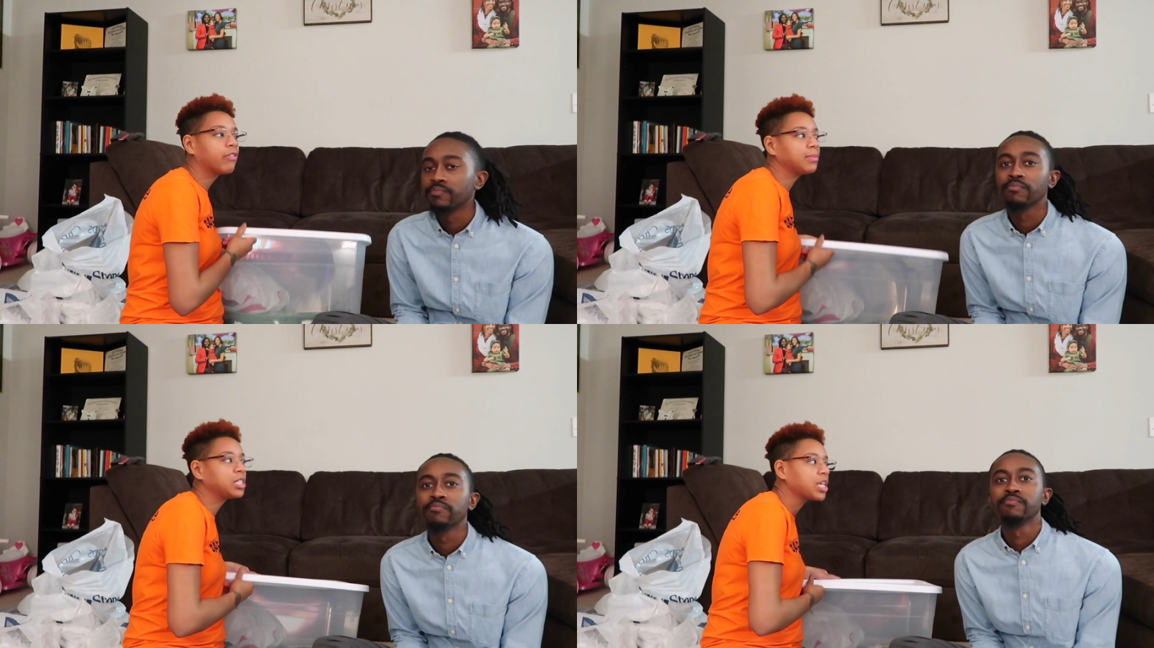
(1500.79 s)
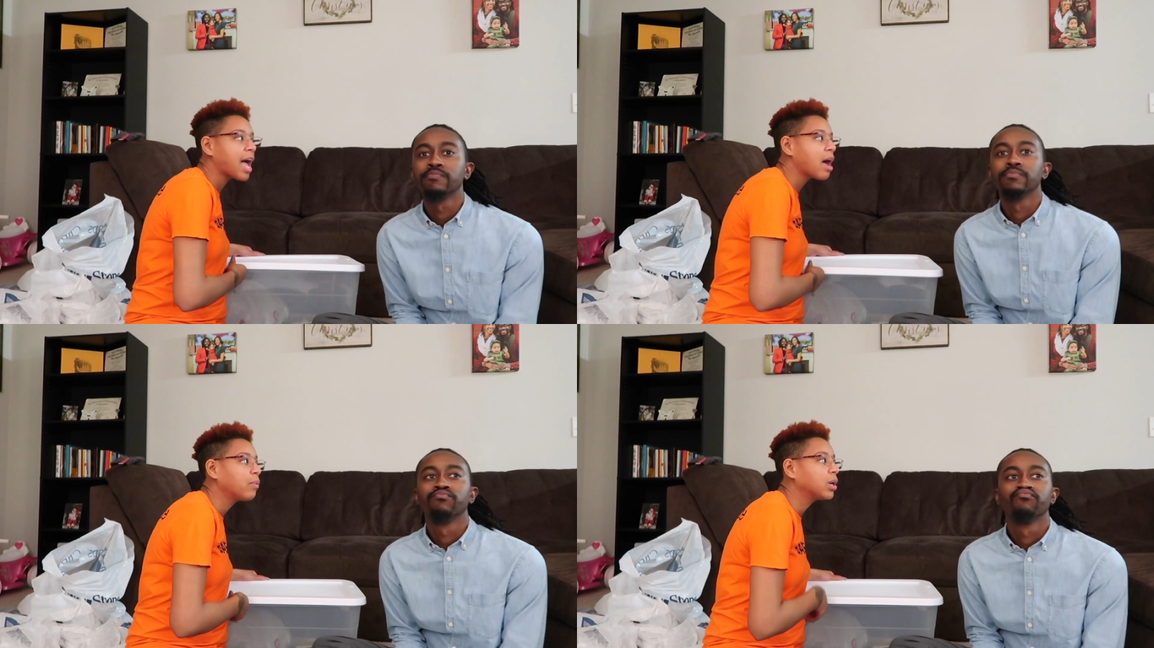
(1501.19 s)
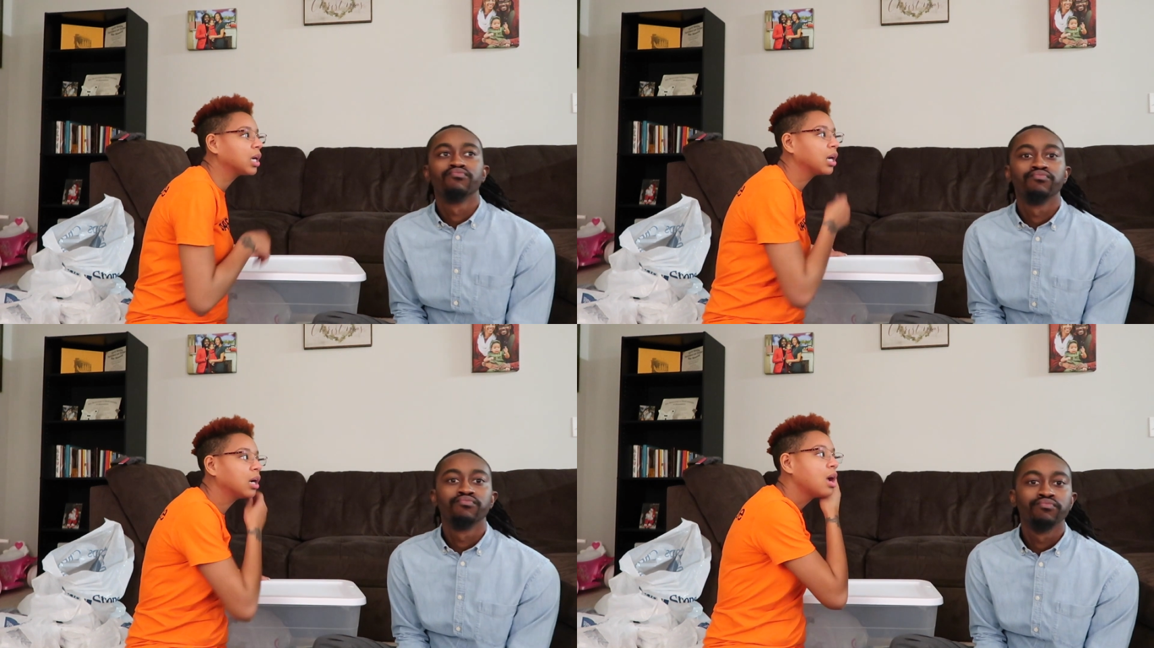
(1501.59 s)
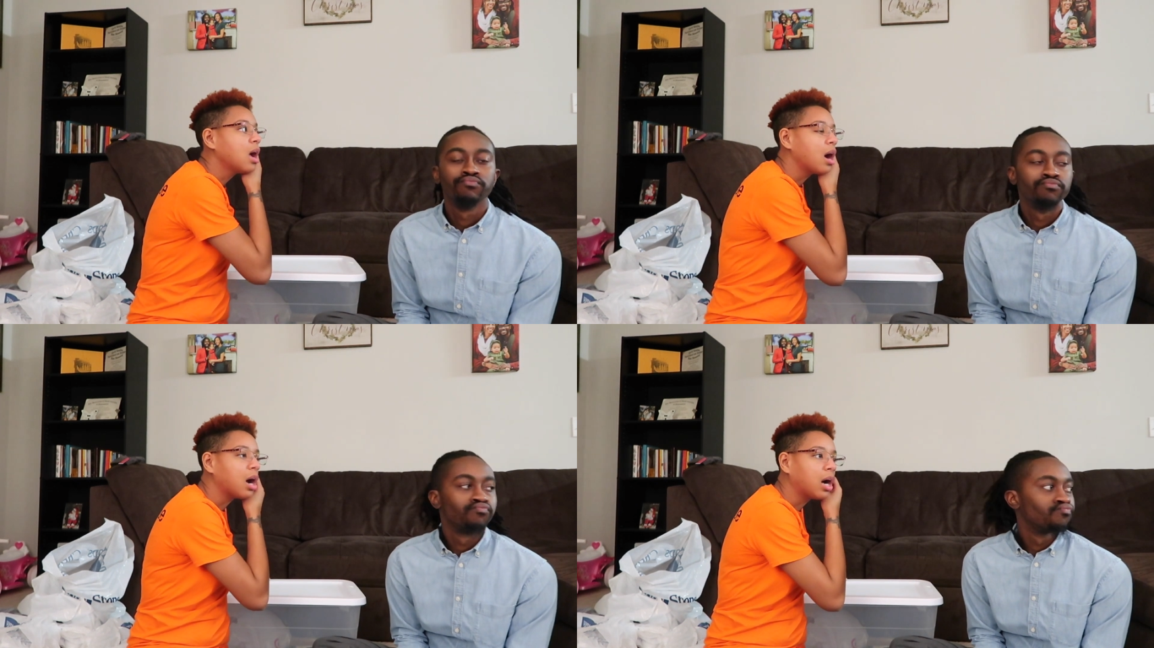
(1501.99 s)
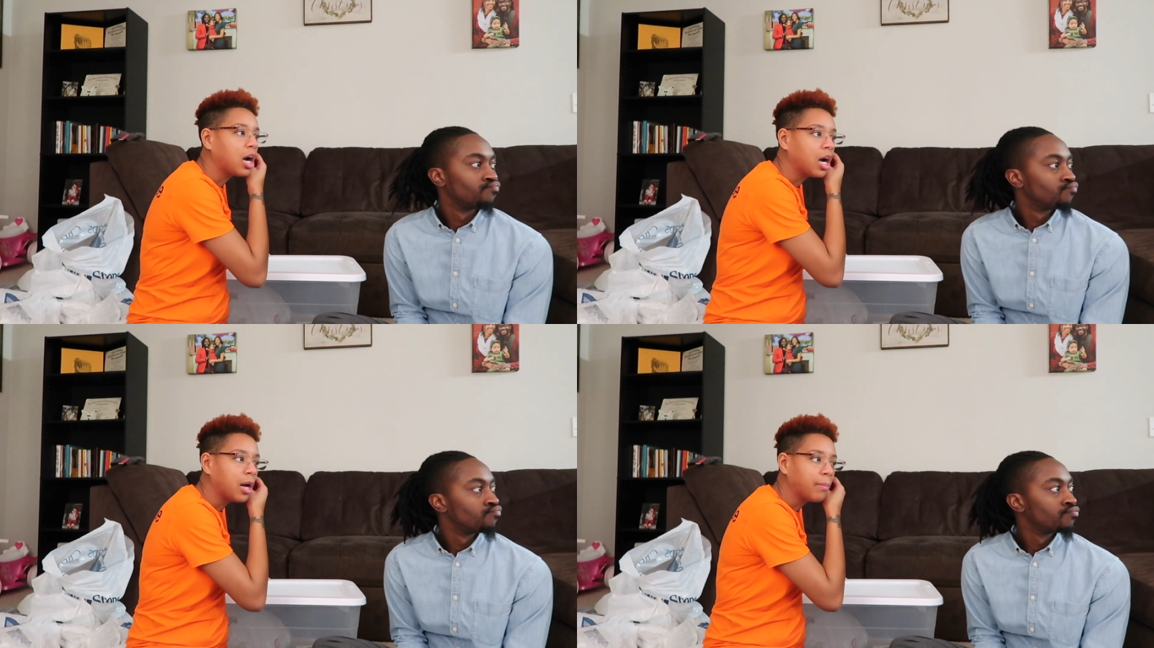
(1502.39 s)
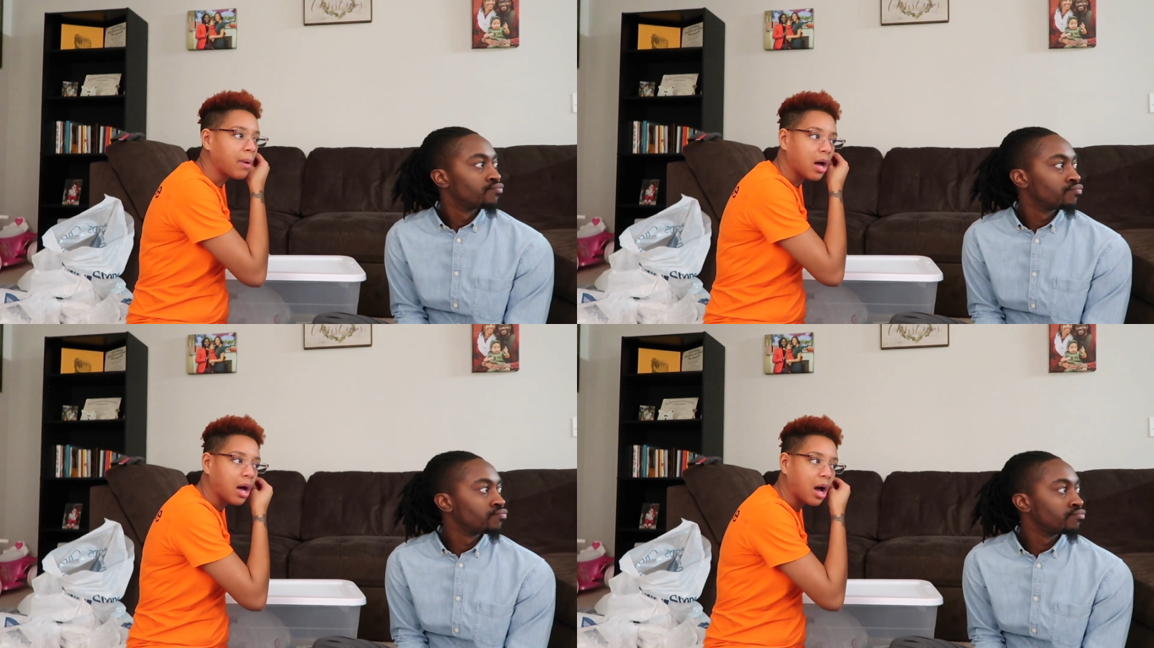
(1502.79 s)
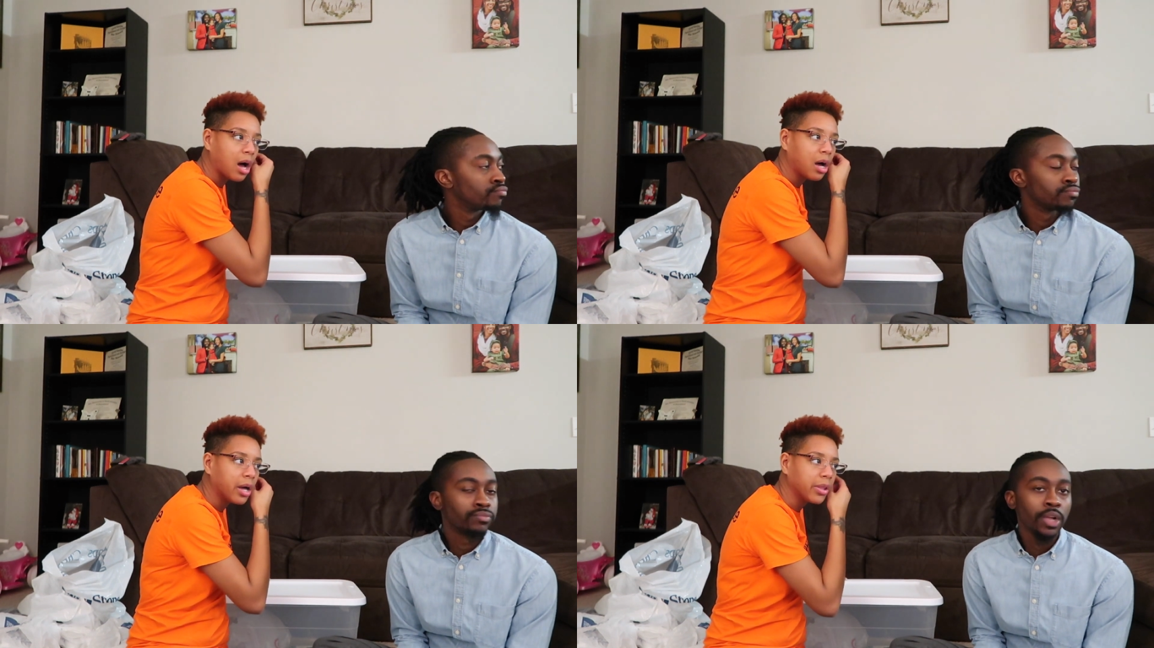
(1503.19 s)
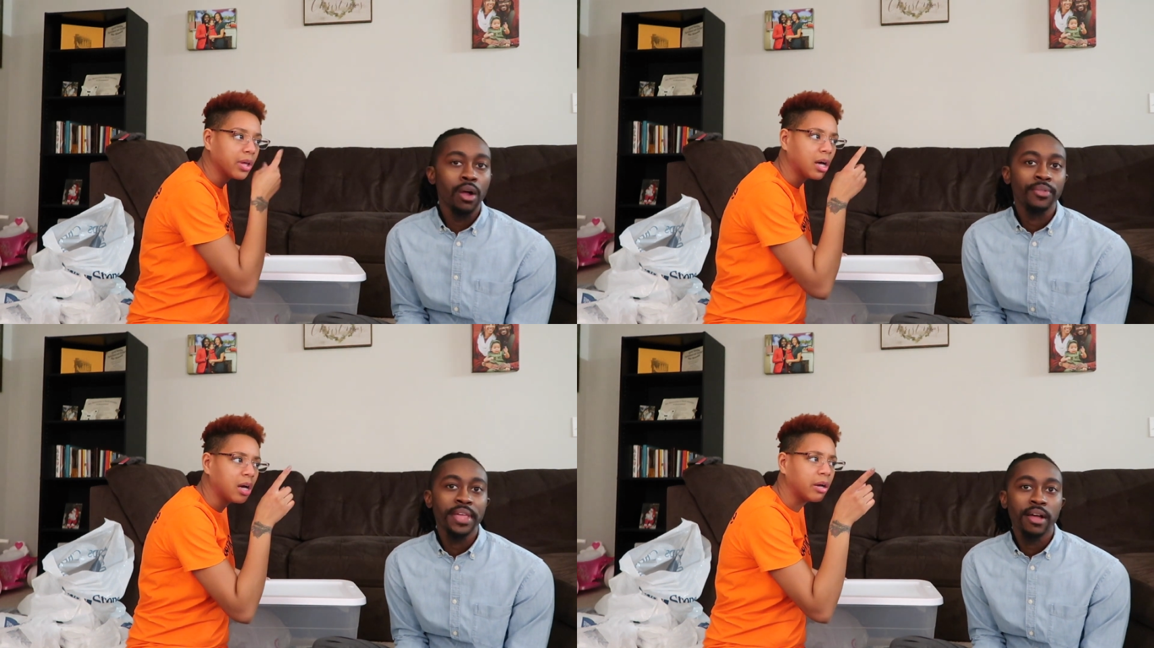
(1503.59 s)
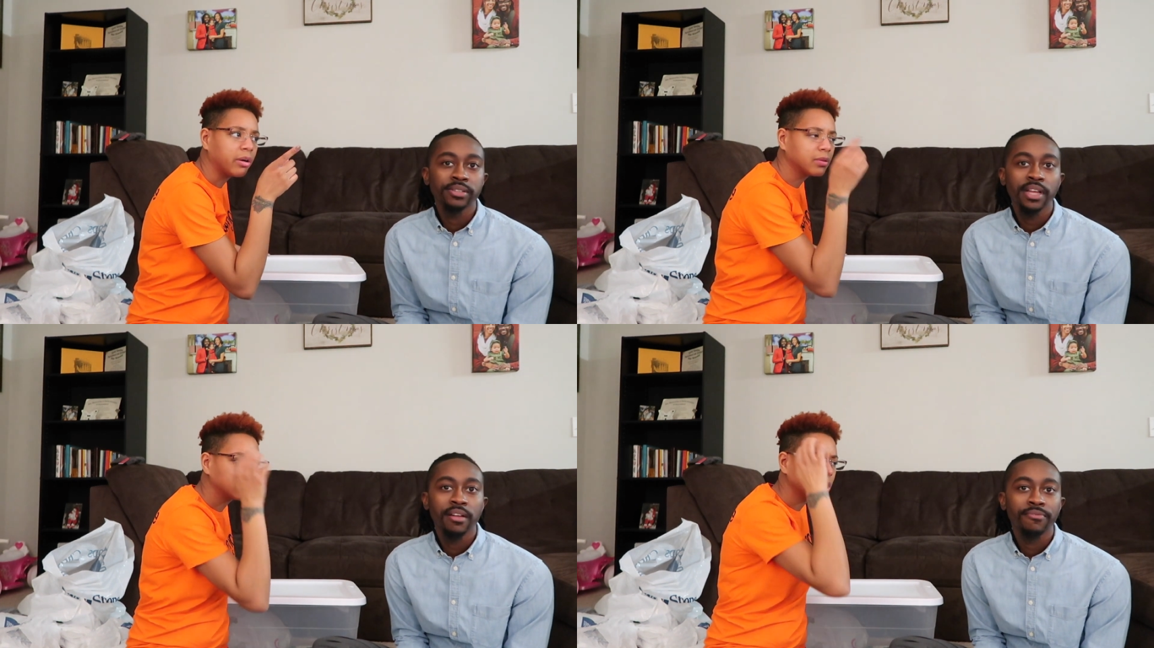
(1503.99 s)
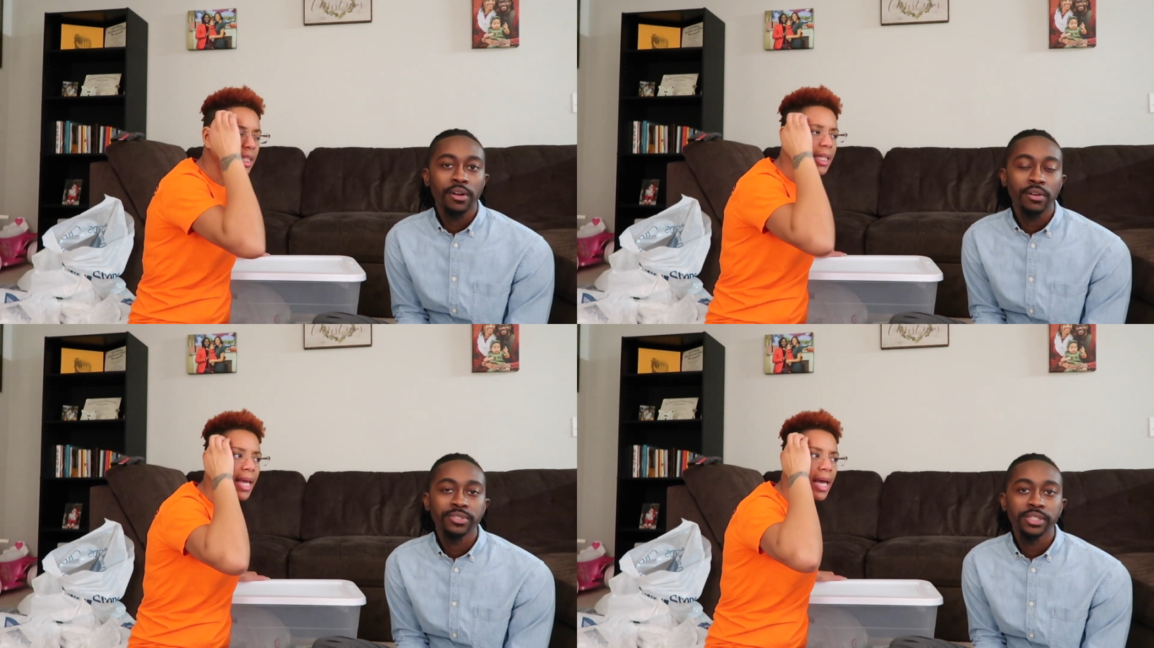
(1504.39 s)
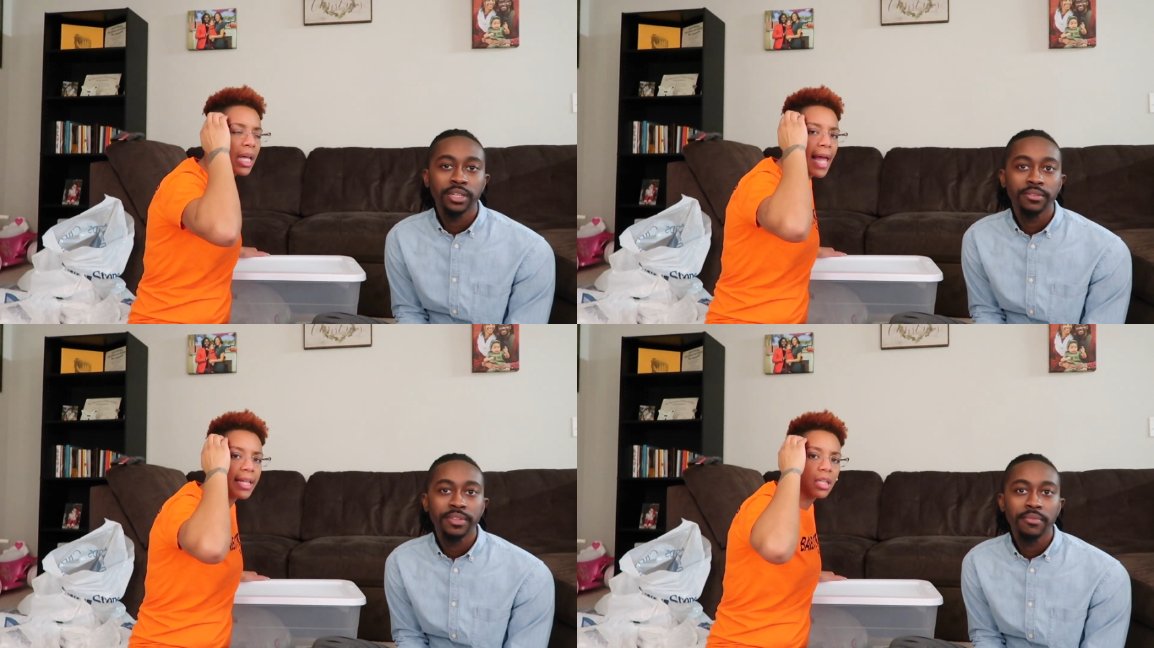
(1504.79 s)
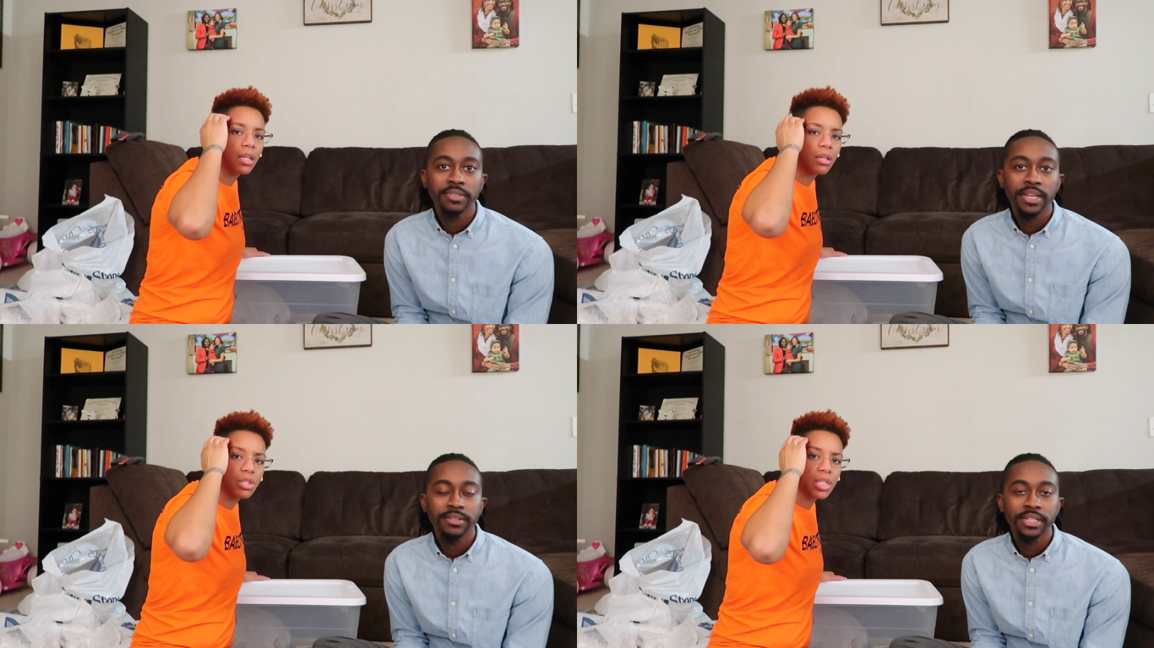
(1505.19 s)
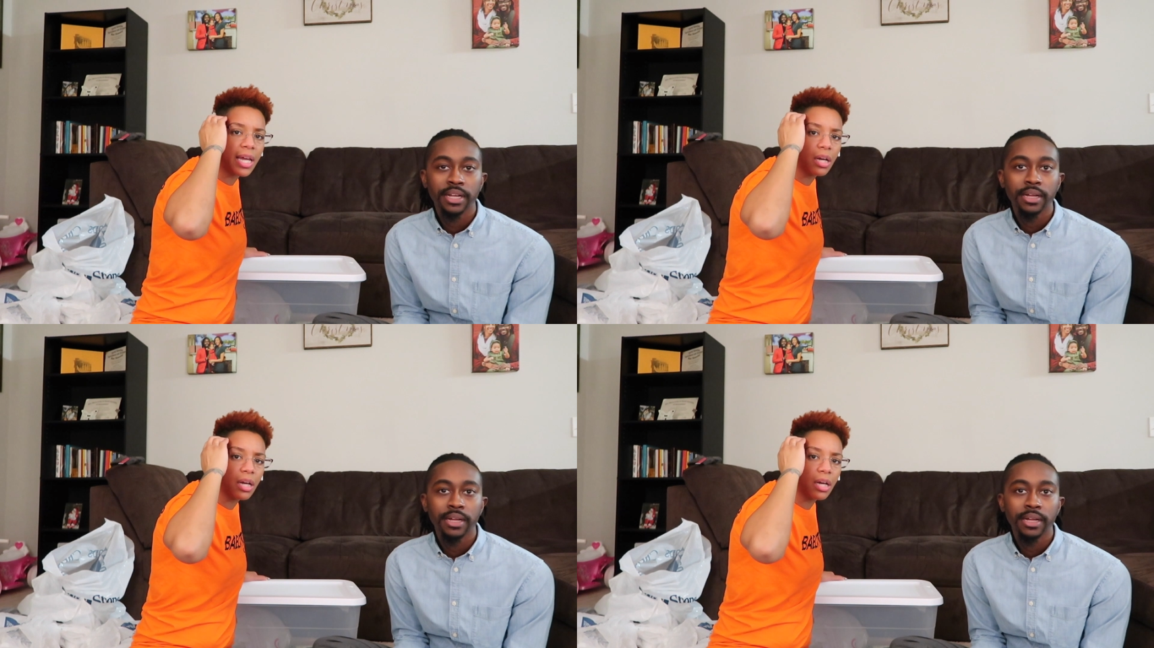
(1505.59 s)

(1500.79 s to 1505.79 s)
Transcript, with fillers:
Speaker 1: from the shower, um, uh, all the, the outside falls. Yeah, like the little outside.